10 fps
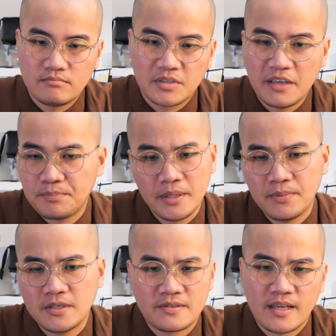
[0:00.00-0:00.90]
give
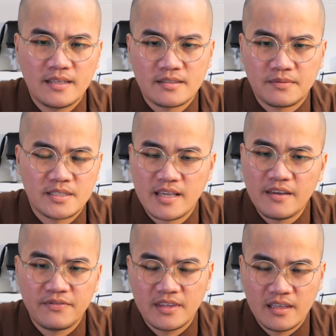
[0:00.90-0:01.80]
people a sense of
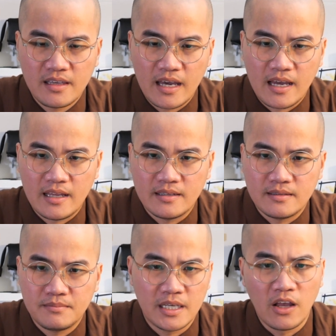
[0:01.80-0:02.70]
safety
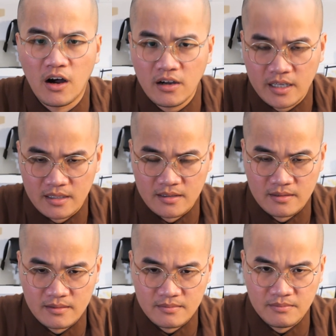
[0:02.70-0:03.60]
and belong,
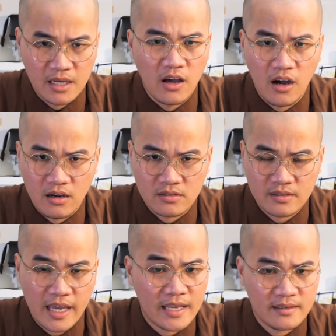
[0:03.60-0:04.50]

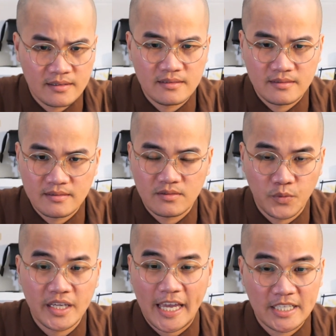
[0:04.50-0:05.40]
then
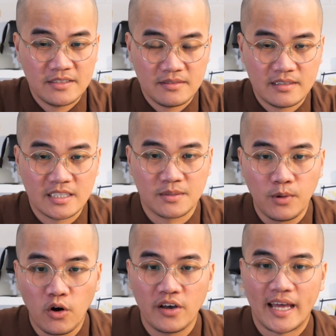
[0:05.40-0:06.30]
we can
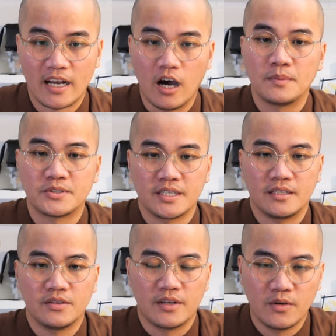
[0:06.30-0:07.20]
explore that
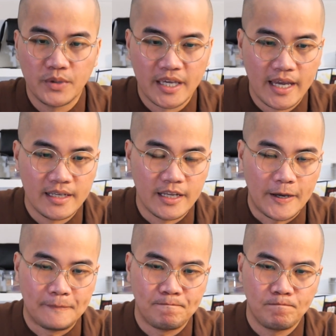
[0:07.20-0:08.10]
option. We
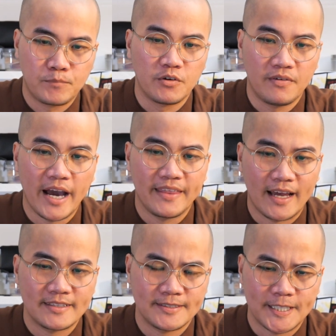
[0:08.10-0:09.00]
can provide
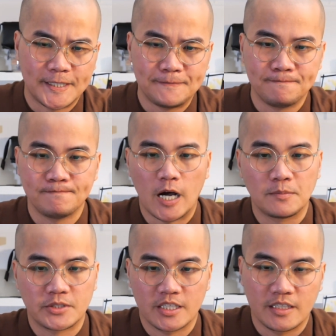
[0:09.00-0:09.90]
that
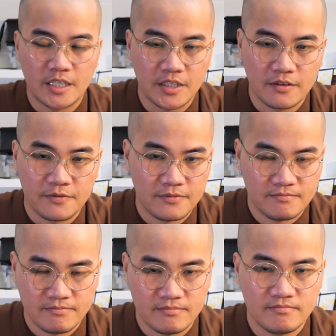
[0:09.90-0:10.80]
option in
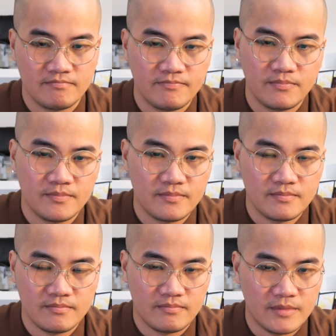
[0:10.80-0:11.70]

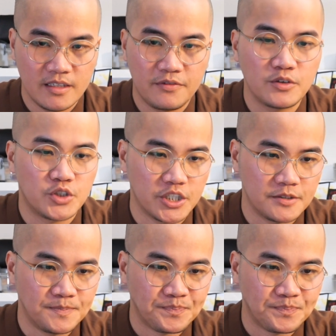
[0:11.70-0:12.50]
the future.